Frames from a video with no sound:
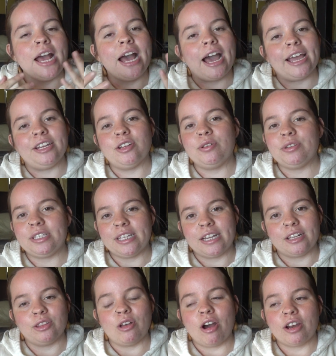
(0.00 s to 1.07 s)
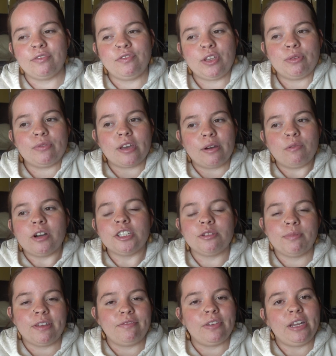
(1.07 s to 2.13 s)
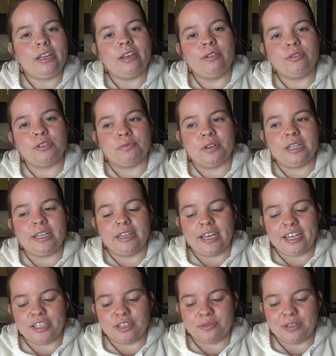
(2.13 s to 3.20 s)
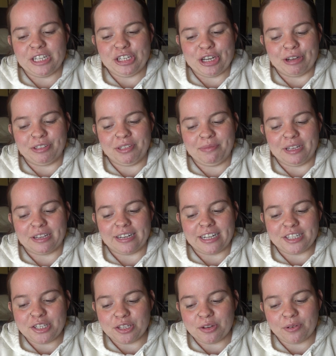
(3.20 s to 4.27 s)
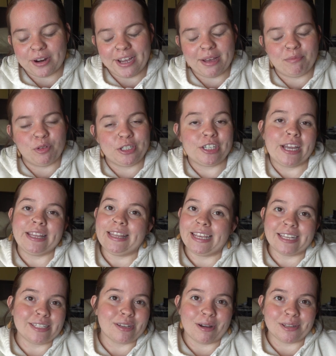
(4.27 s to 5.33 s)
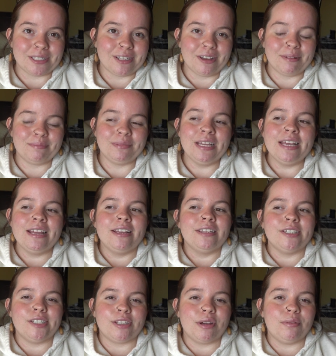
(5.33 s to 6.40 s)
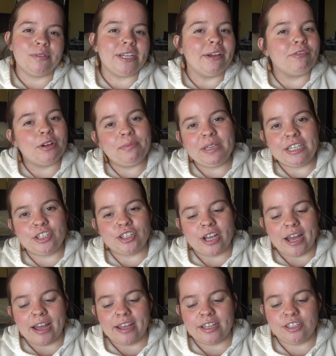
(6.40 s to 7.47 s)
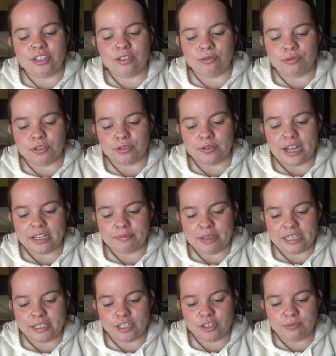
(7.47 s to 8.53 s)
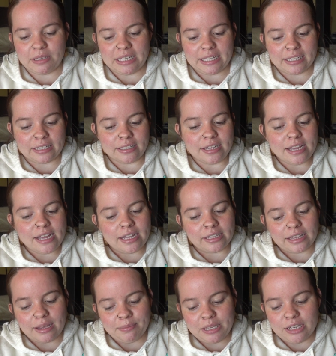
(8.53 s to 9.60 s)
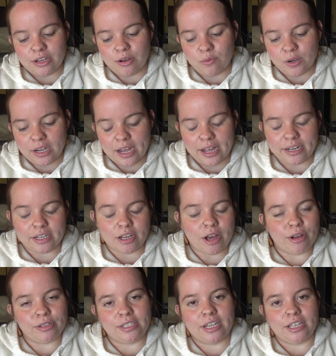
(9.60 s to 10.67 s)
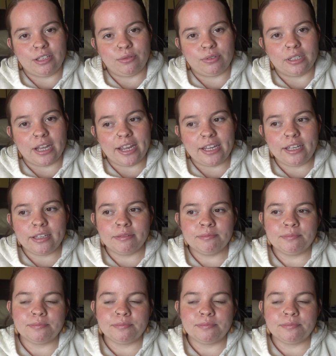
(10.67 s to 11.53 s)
I noticed that a lot of you that watch my videos really like to reach out to me on Instagram, which I think is awesome. So never be shy to direct message me. Let me know what kind of content you'd like.